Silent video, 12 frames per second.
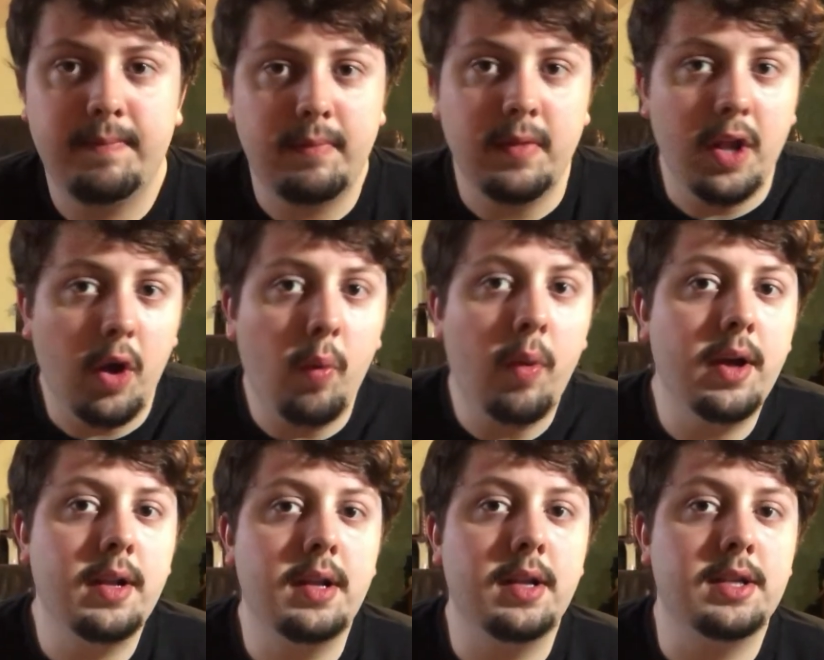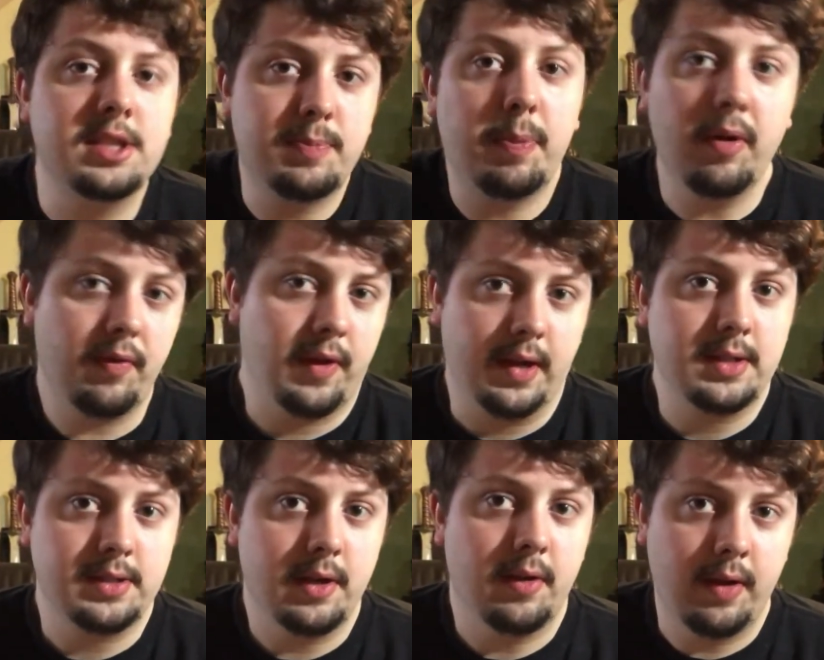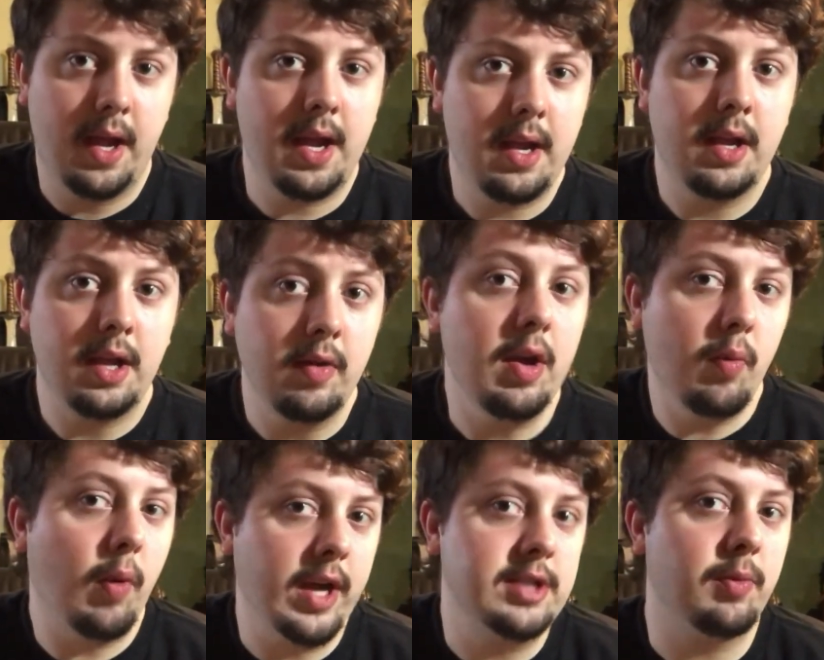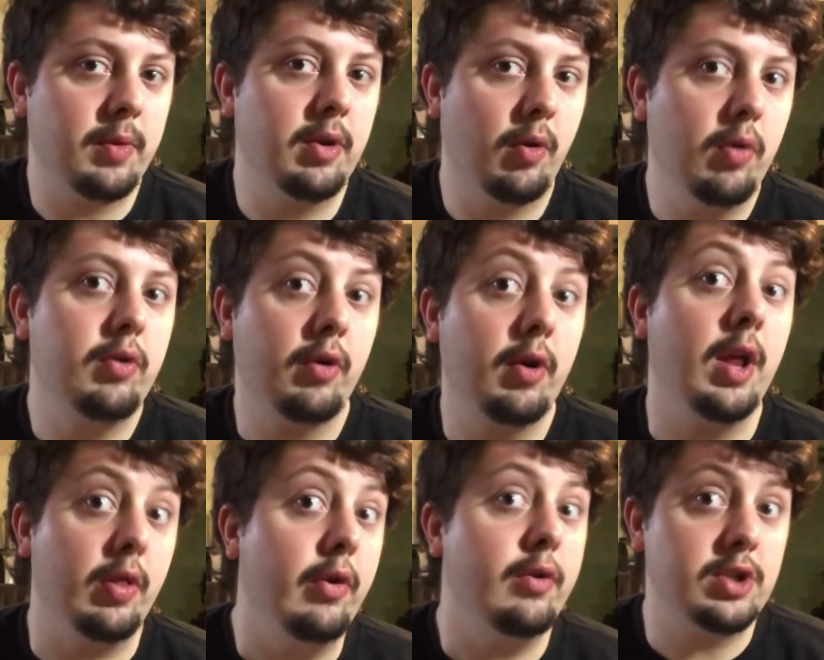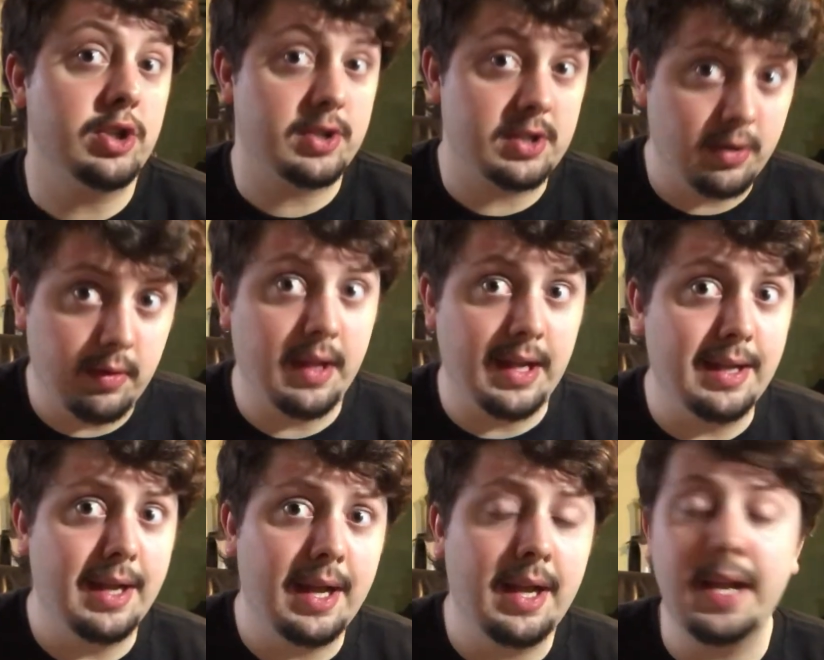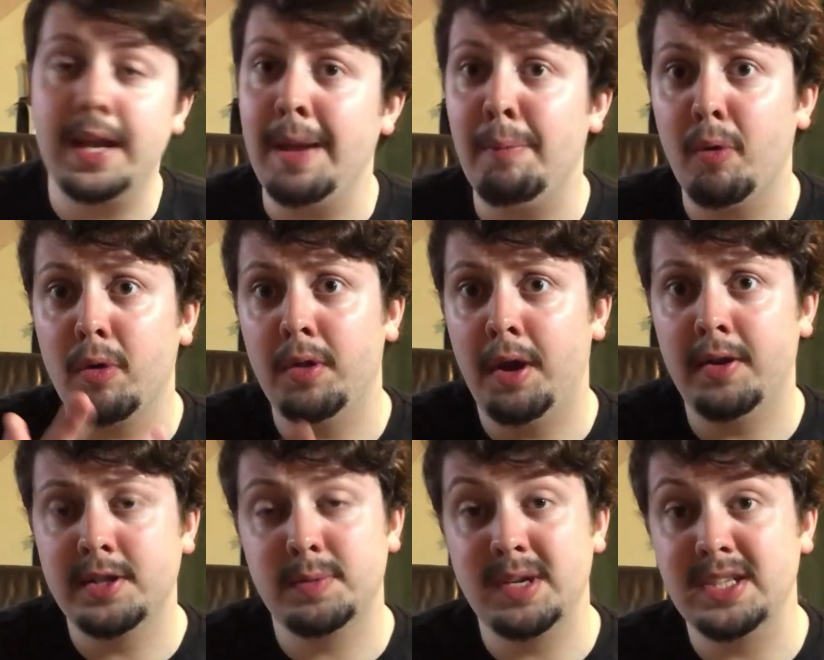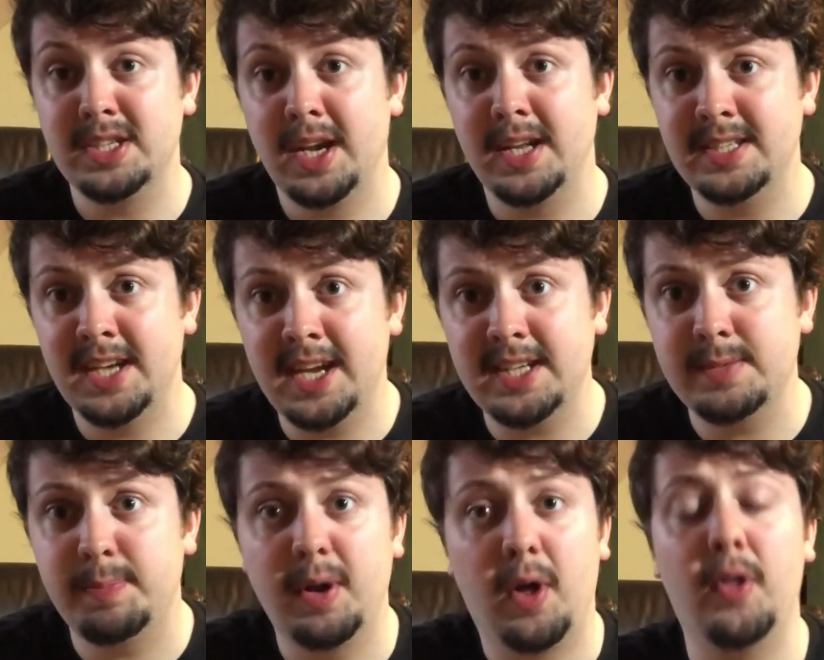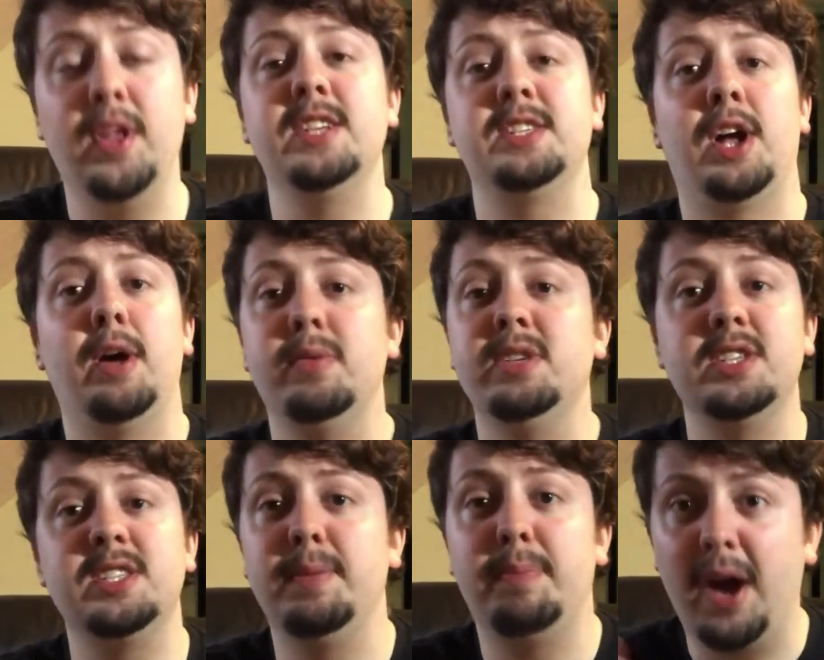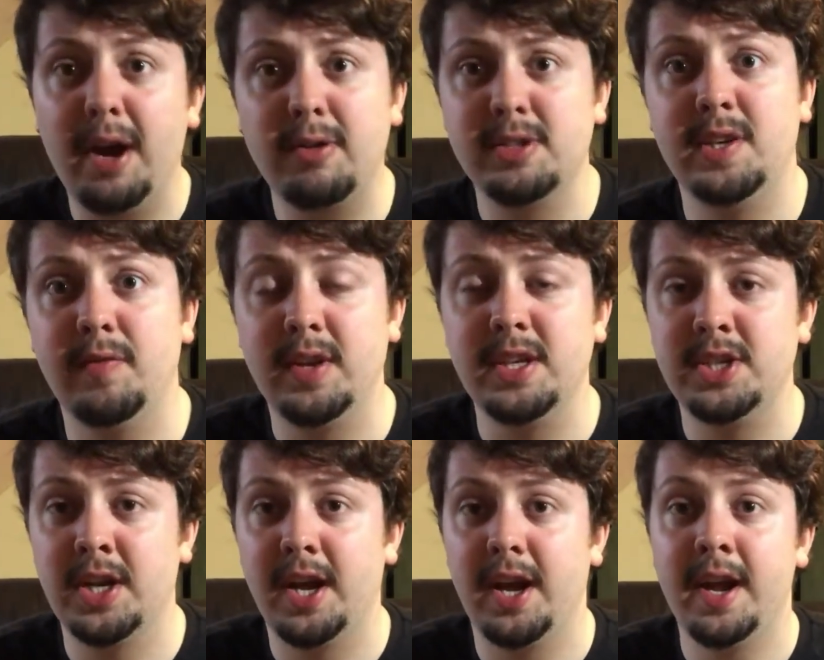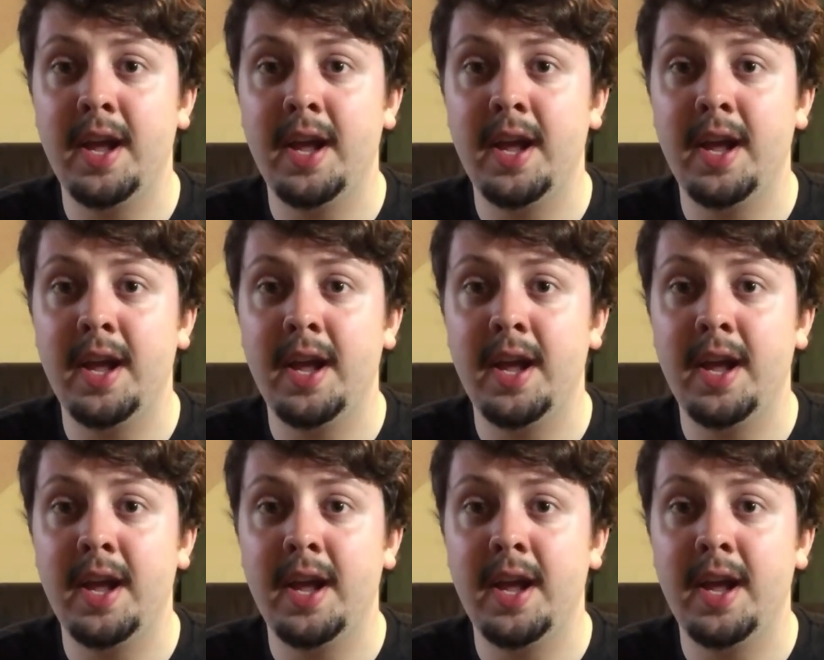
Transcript: no one's perfect, okay? You get wiser when you're older, and Luke certainly did. He gained more knowledge from the Jedi text, but all he saw was just hypocrisy for the Jedi.